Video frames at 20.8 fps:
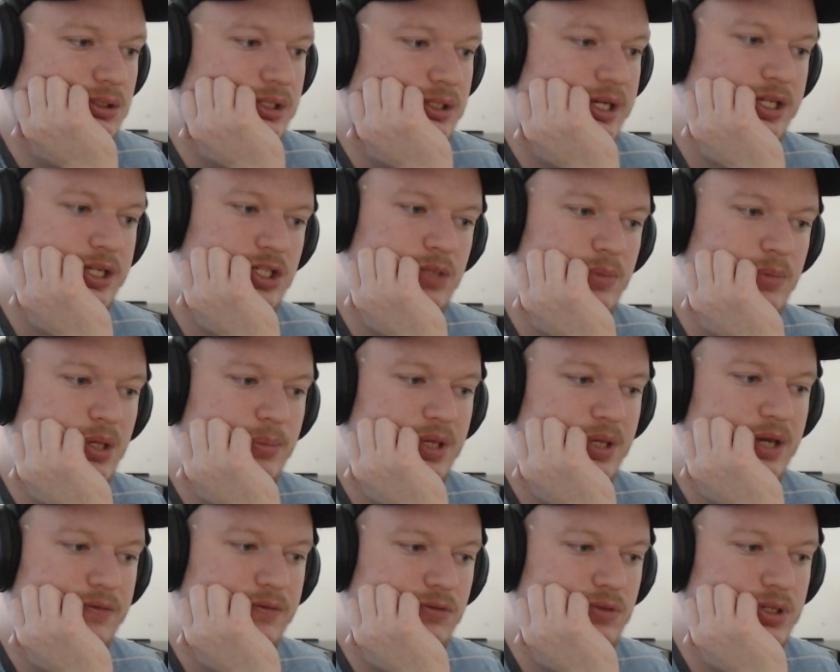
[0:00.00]
Actually, maybe
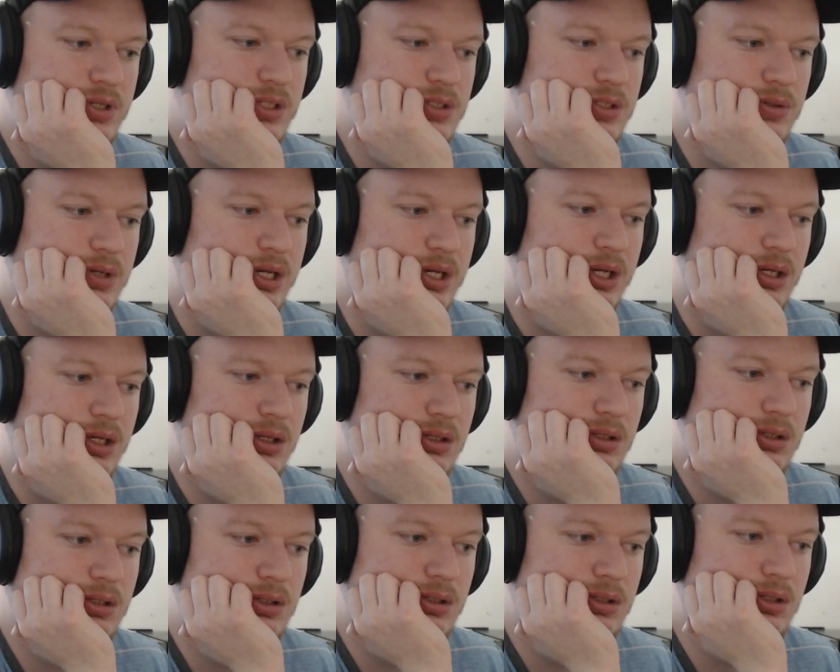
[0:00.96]
f3 is okay.
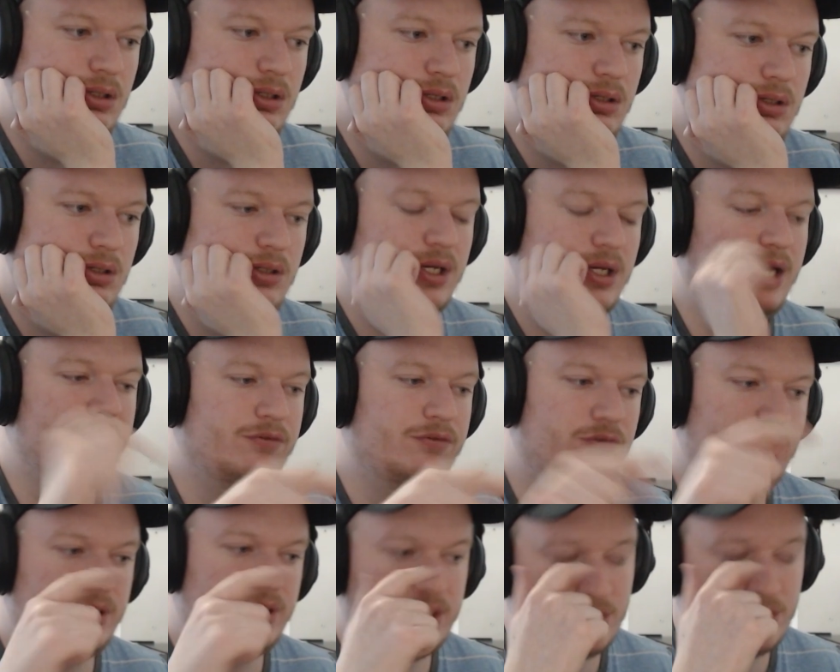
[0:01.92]

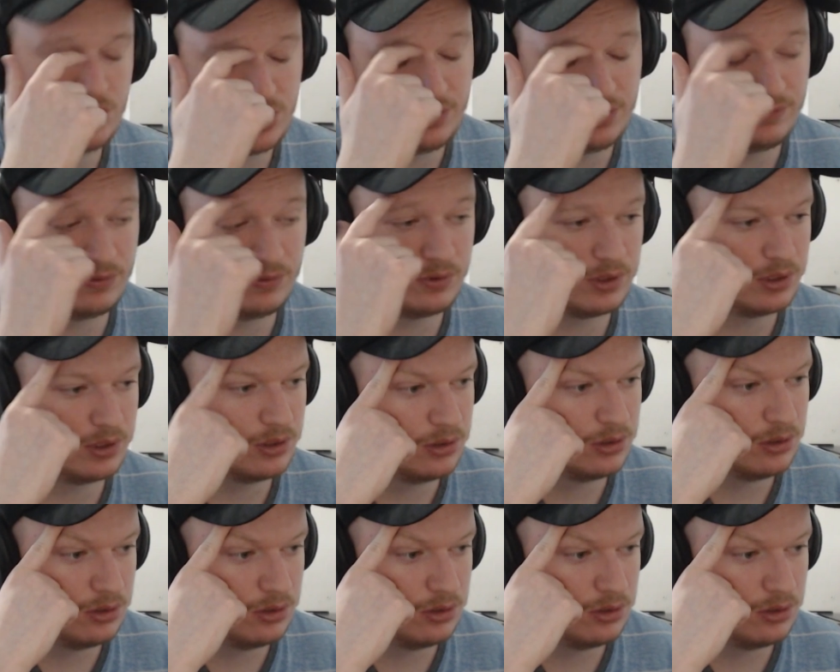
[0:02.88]
f3 and then g4.